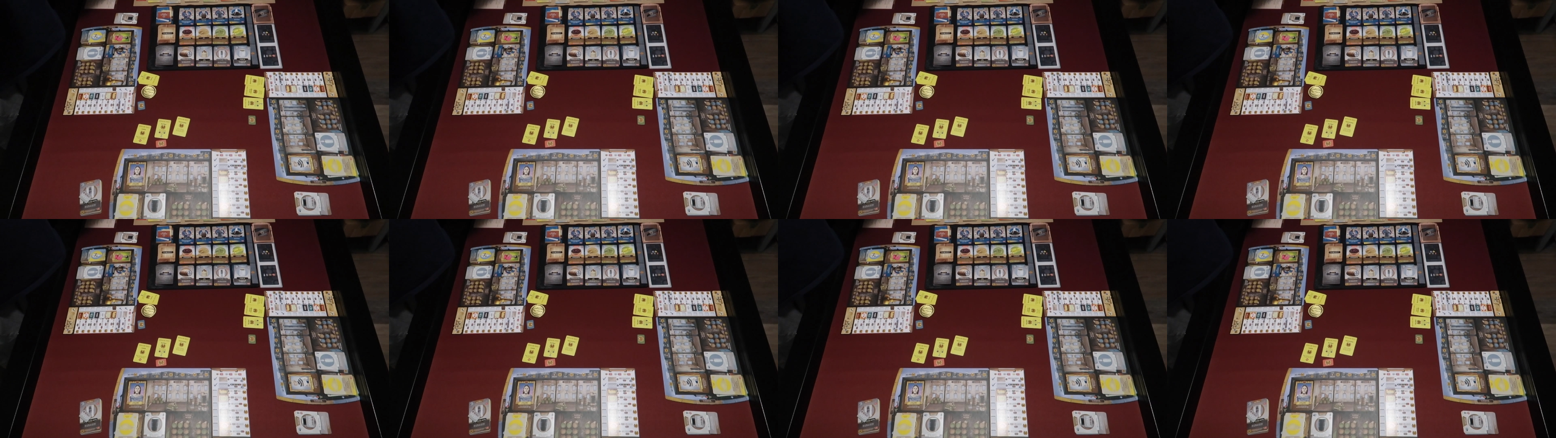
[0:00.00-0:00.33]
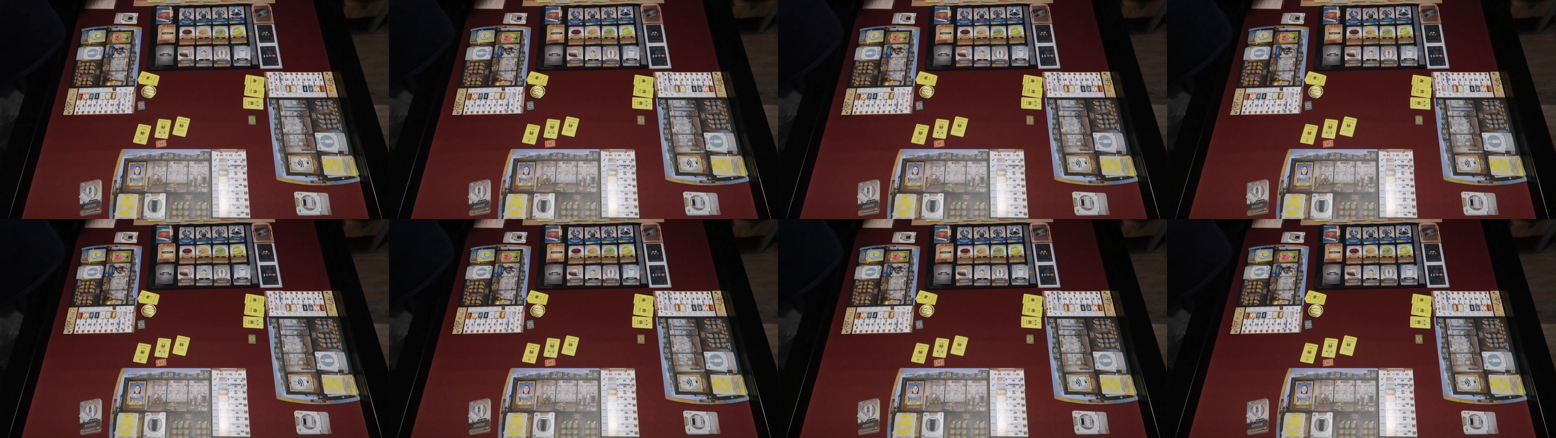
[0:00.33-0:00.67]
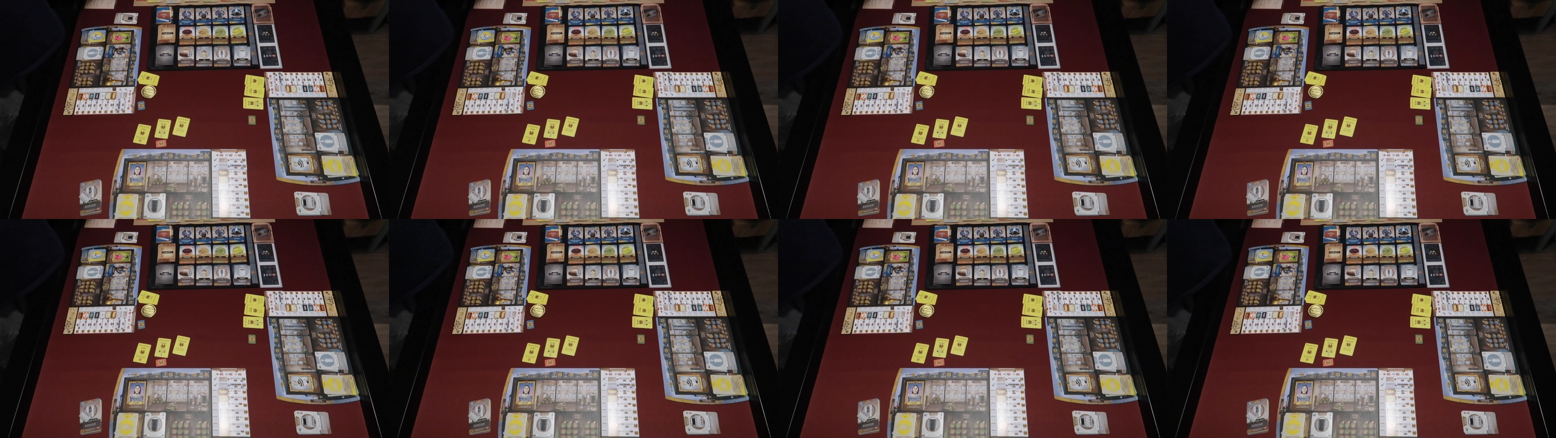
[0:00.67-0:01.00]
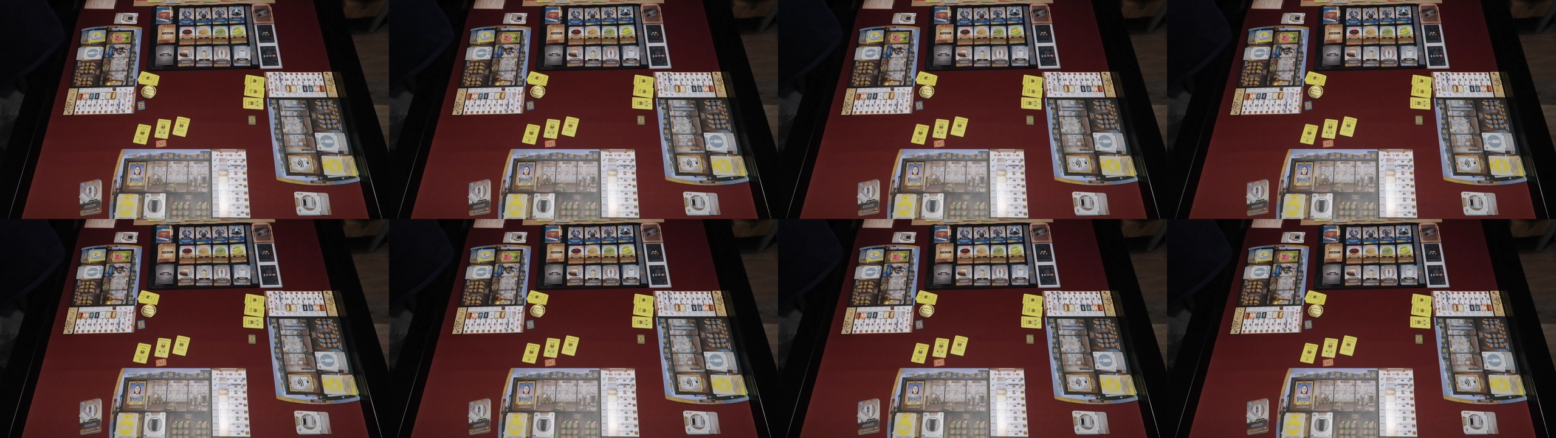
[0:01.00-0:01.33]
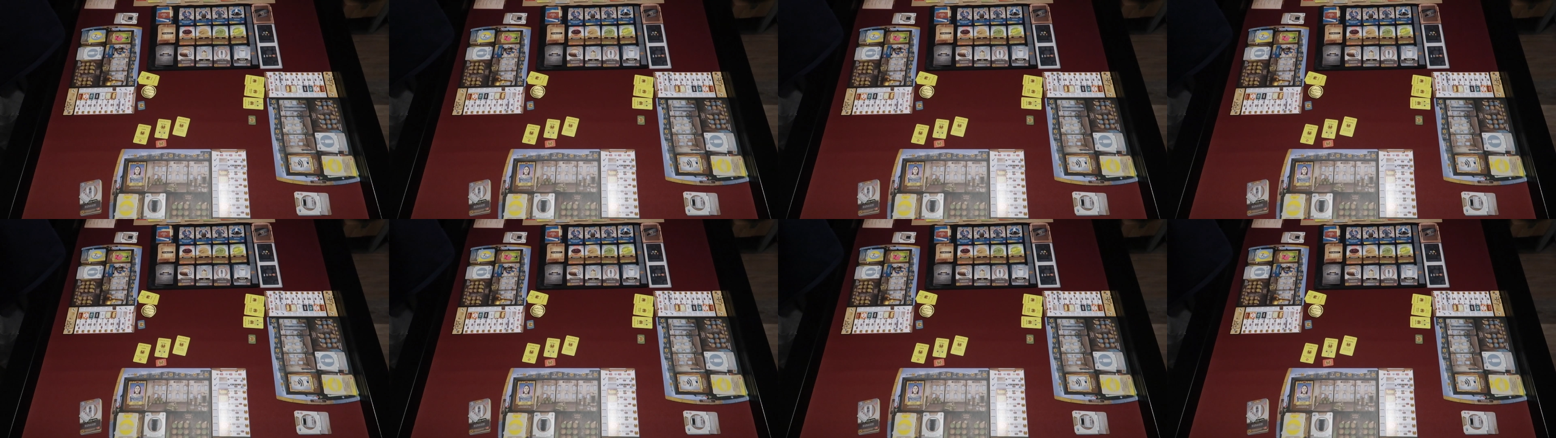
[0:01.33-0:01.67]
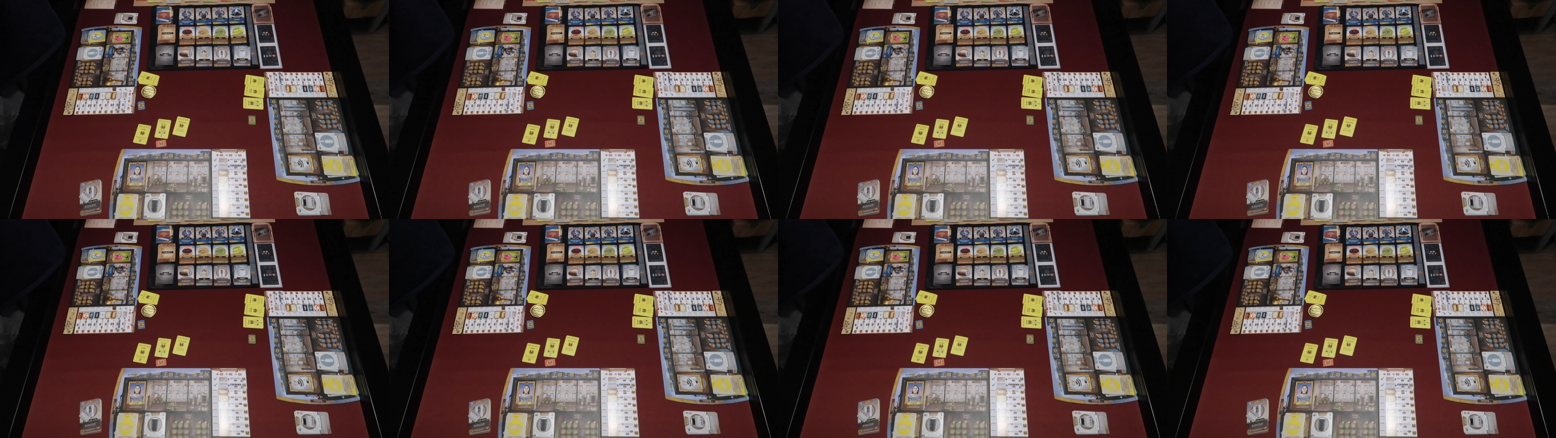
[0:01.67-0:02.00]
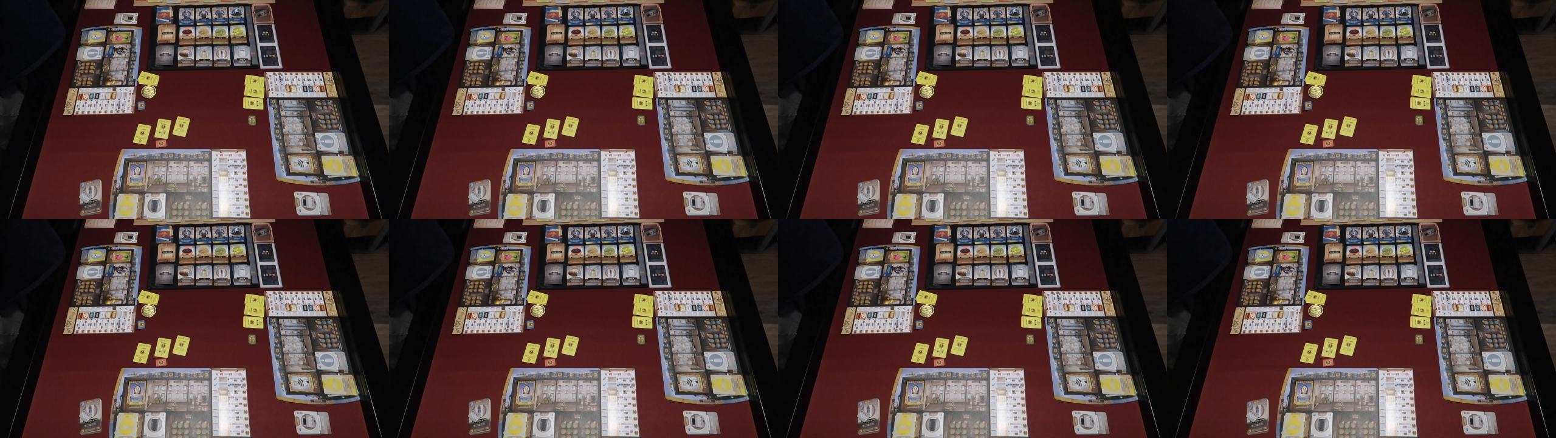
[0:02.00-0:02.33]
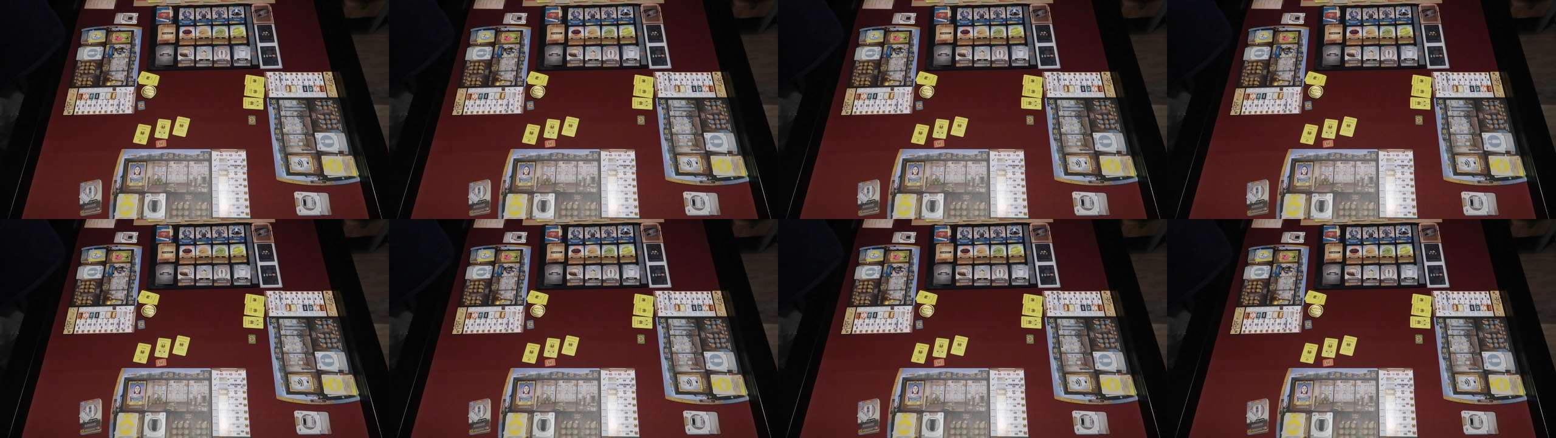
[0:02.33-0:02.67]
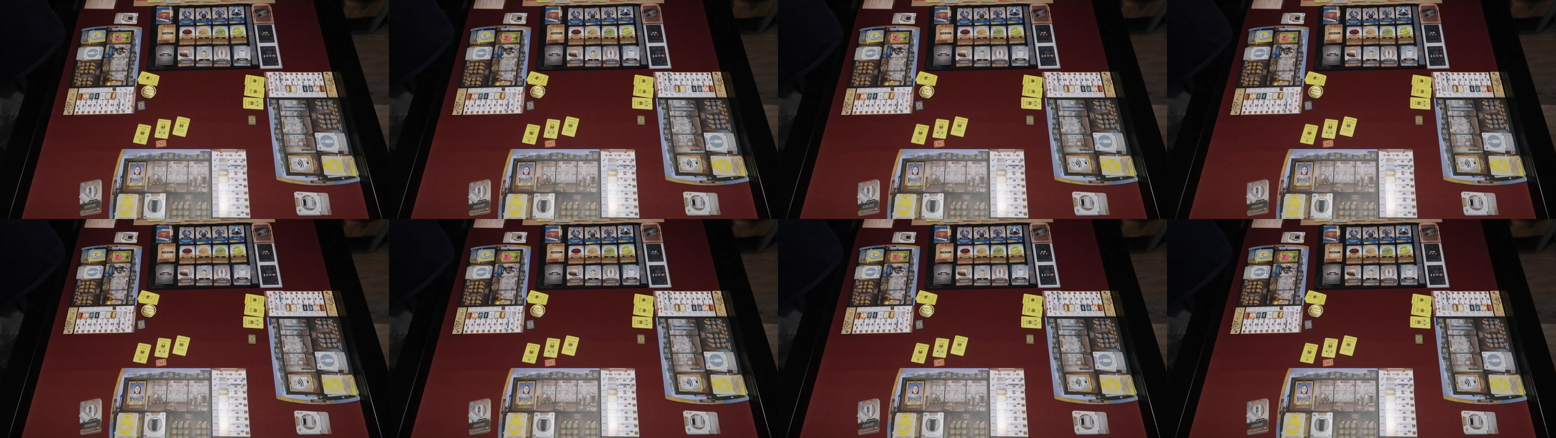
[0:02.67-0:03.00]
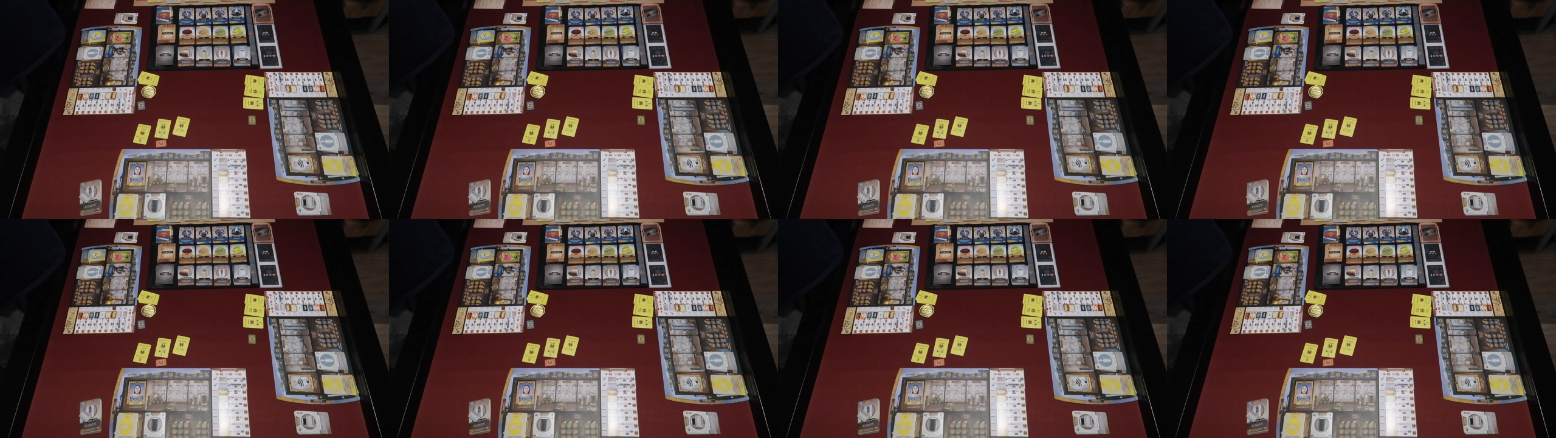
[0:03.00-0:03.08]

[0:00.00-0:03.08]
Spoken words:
Nobody's mouth can be seen.